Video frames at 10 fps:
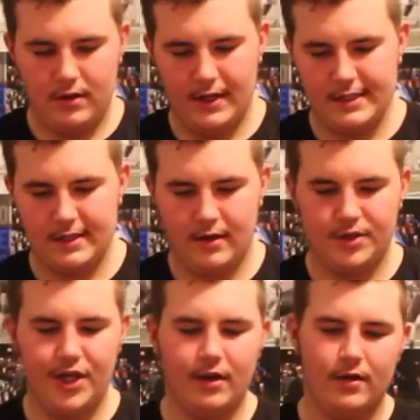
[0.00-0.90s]
this little
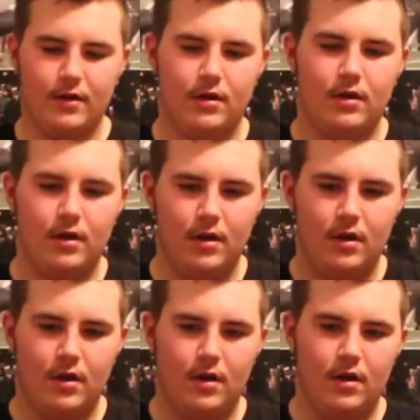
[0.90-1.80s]
gel.
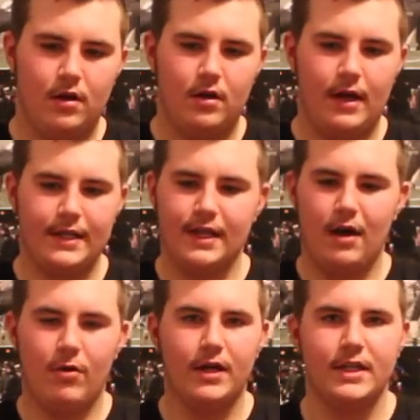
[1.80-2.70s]
And so
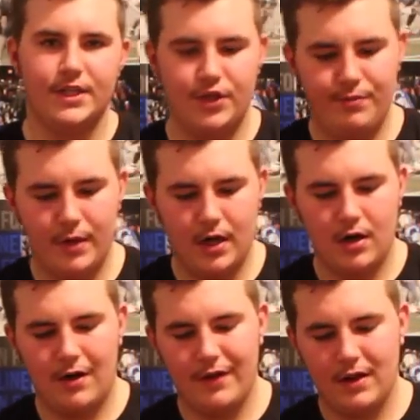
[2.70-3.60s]
how it works is you put it
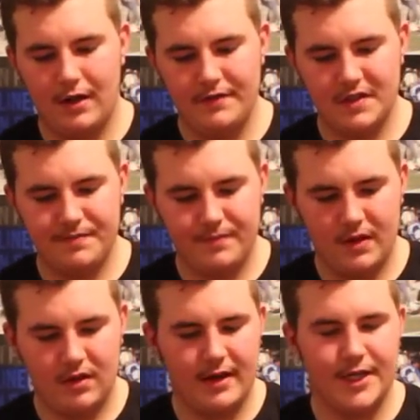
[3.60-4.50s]
on the gloves,
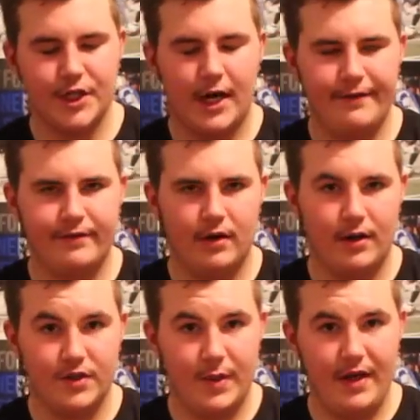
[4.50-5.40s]
let it dry for
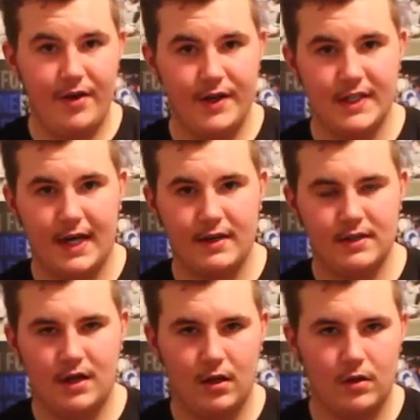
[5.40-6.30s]
around 20, 30
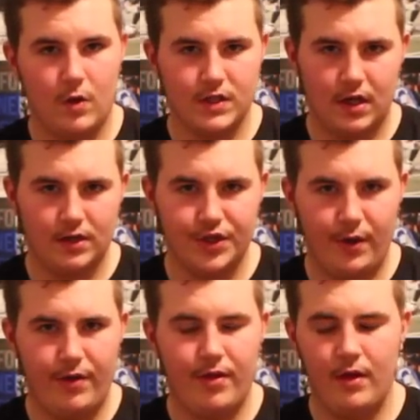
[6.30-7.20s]
seconds. I'll show
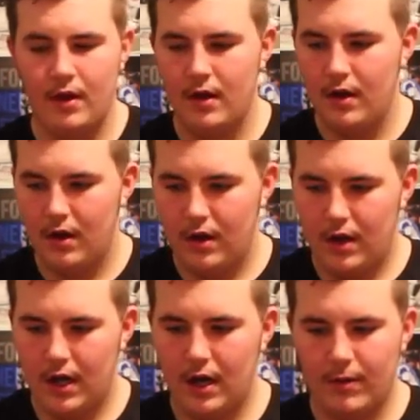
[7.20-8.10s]
you
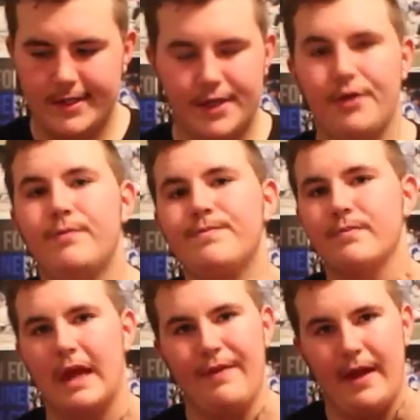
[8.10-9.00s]
what to do,
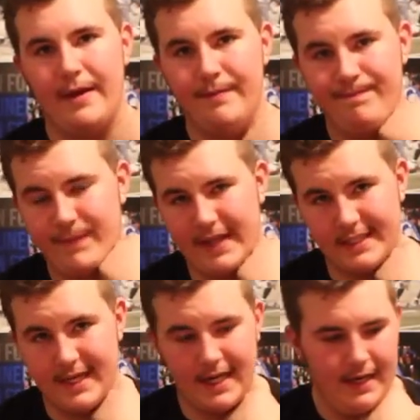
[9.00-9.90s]
and then
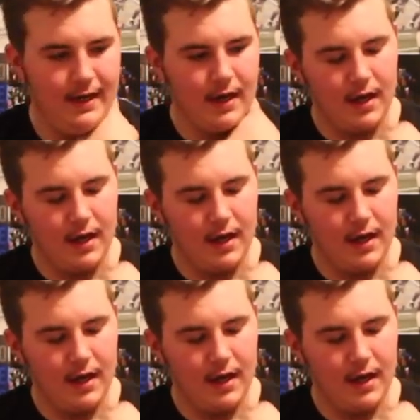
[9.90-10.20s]
it's sticky.